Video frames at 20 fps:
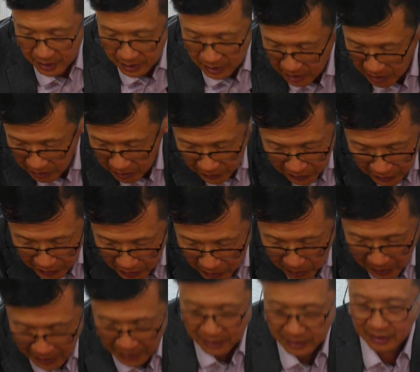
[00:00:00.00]
so if you
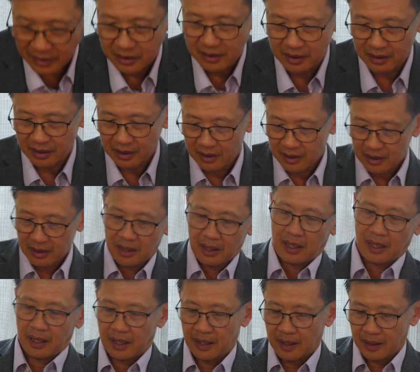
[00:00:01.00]
look at this
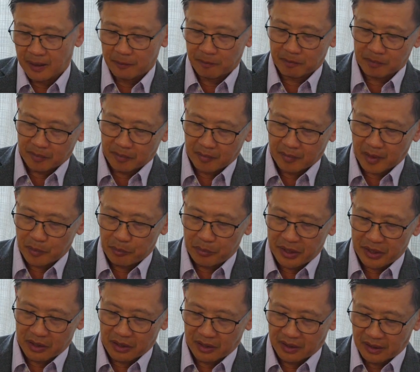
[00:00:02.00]

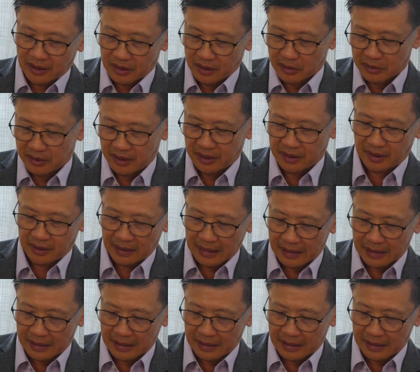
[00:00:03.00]
picture illustrating